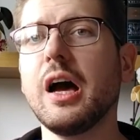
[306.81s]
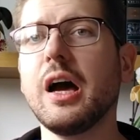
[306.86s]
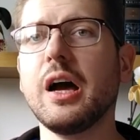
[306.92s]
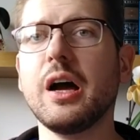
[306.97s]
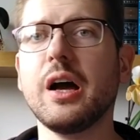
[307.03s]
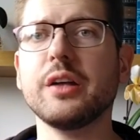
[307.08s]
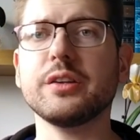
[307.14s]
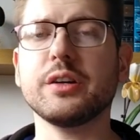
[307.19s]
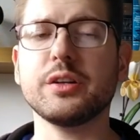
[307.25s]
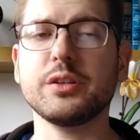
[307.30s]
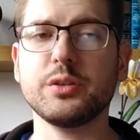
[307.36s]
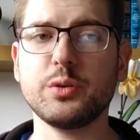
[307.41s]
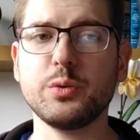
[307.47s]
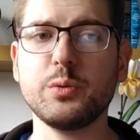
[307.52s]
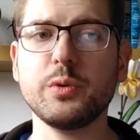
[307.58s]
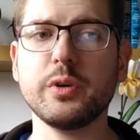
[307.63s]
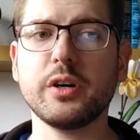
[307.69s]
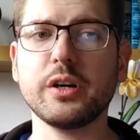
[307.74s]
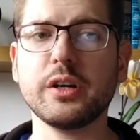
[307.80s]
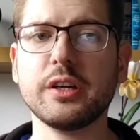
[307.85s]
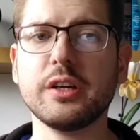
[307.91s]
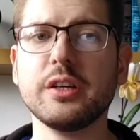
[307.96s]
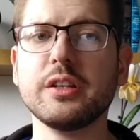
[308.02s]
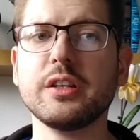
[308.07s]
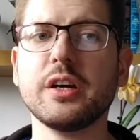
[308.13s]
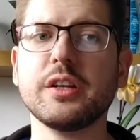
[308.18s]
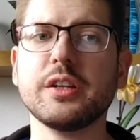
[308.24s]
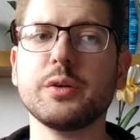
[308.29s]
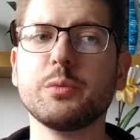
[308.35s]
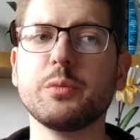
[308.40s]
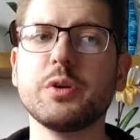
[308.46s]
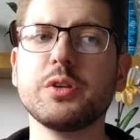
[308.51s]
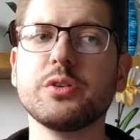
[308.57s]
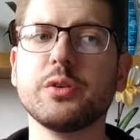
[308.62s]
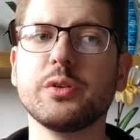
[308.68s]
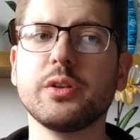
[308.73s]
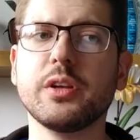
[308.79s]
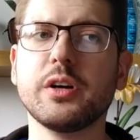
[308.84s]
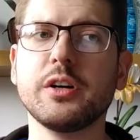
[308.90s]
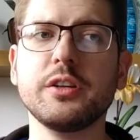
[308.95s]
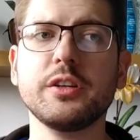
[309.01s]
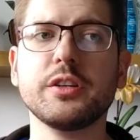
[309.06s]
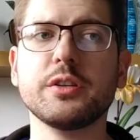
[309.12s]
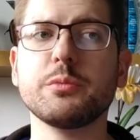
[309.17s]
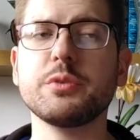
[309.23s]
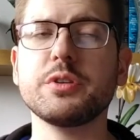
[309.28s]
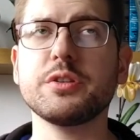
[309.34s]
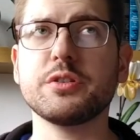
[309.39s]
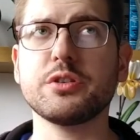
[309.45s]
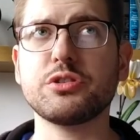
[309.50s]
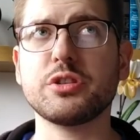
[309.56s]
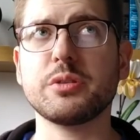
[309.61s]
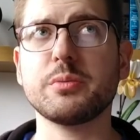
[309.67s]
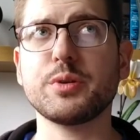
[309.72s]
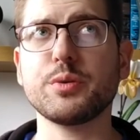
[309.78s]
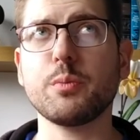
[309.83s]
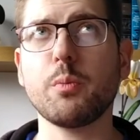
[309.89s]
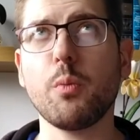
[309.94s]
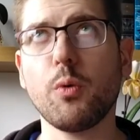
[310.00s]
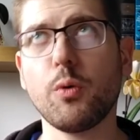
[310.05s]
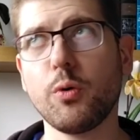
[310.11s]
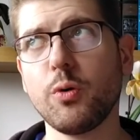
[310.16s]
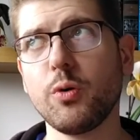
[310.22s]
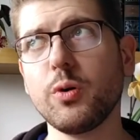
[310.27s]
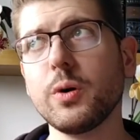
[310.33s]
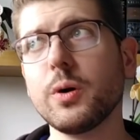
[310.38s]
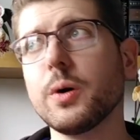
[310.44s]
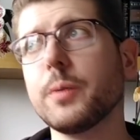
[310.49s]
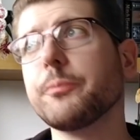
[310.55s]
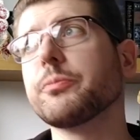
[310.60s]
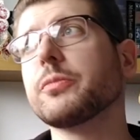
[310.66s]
and I do like it, and I went online and I researched it a bit more,